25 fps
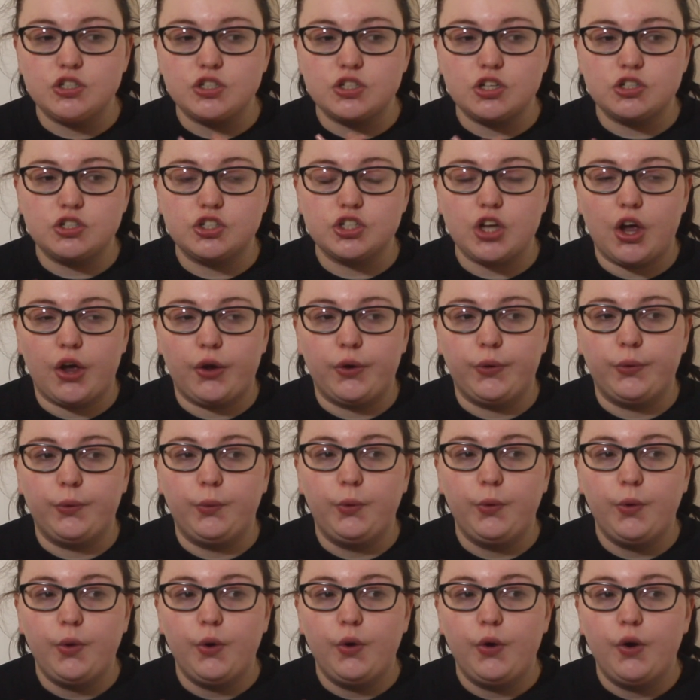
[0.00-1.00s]

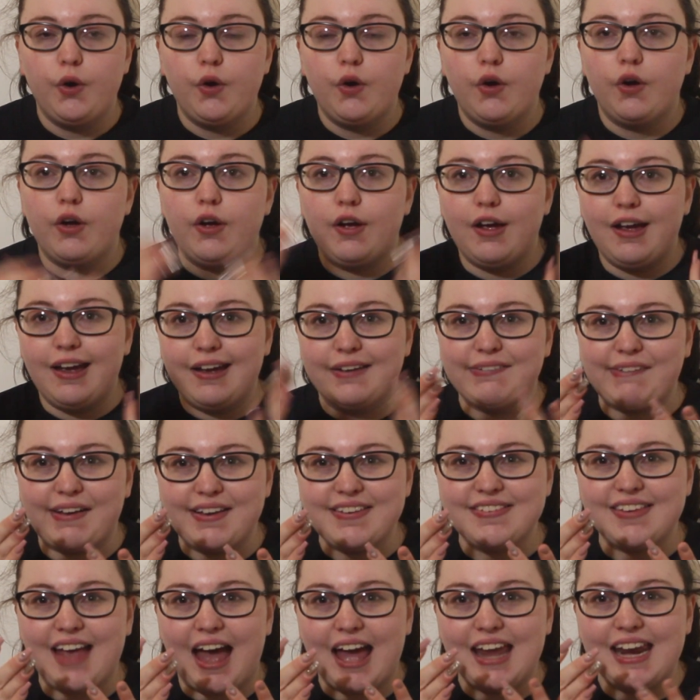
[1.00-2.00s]
So if
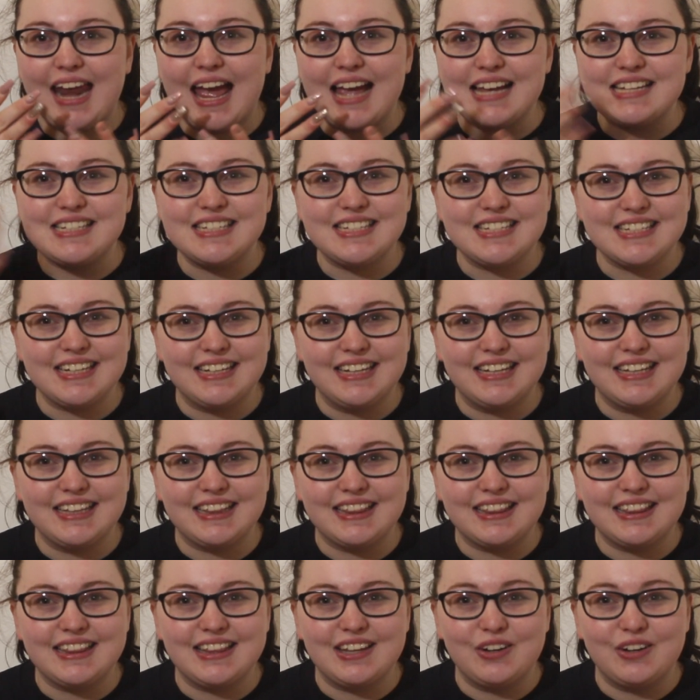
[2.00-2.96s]
I sat next to